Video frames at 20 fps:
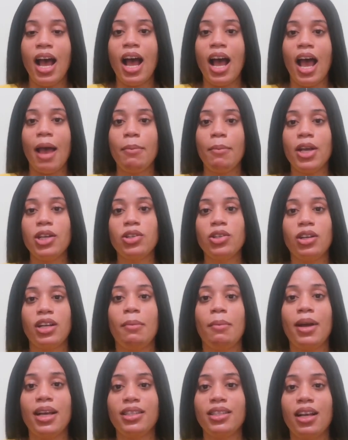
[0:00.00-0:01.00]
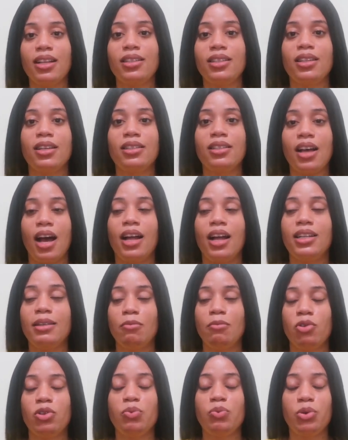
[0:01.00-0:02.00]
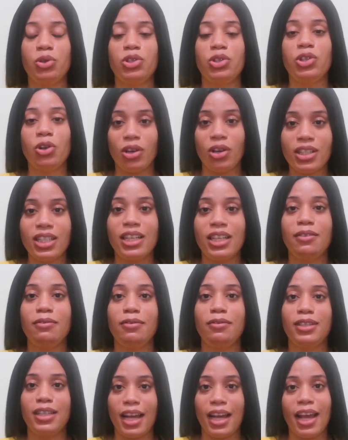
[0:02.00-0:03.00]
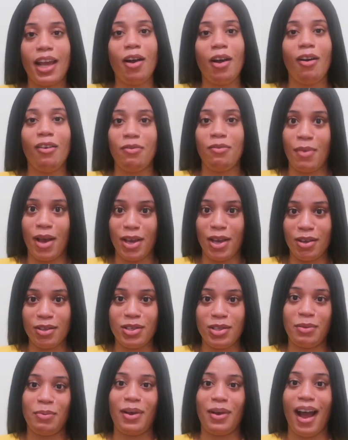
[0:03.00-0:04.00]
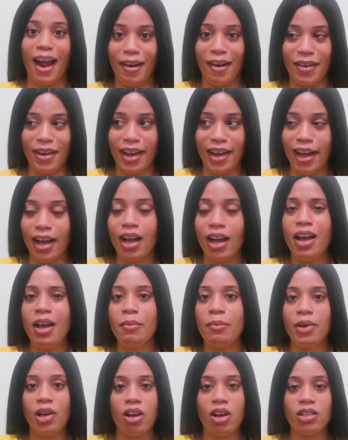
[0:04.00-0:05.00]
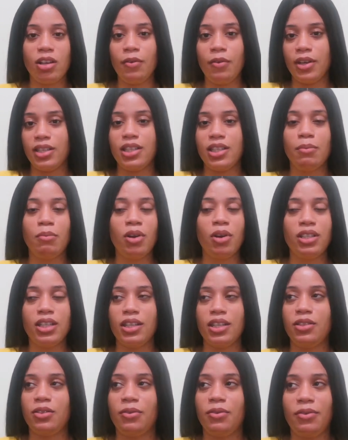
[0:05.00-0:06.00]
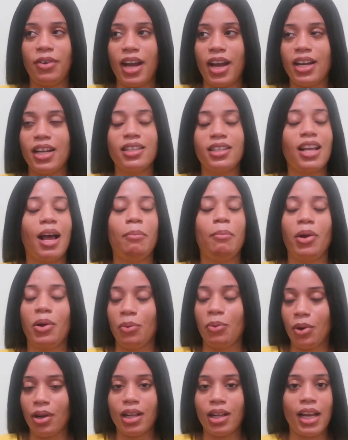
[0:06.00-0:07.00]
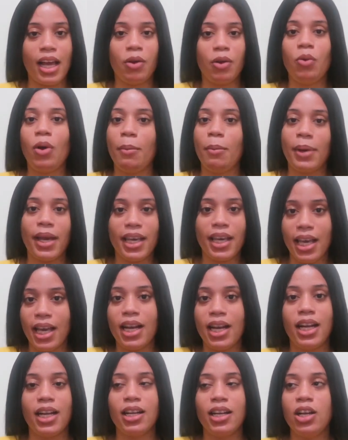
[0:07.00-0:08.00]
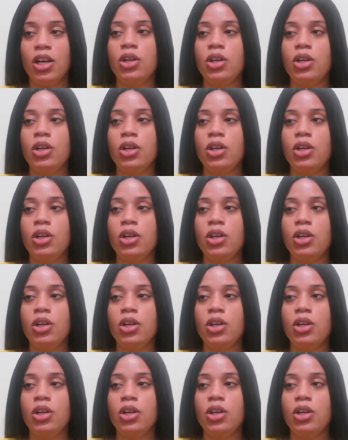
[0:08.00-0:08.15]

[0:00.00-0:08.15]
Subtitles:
I make sure that my Saturdays are the most productive day of my YouTube career, because obviously Mondays to Fridays I'm at work. Like, who am I kidding?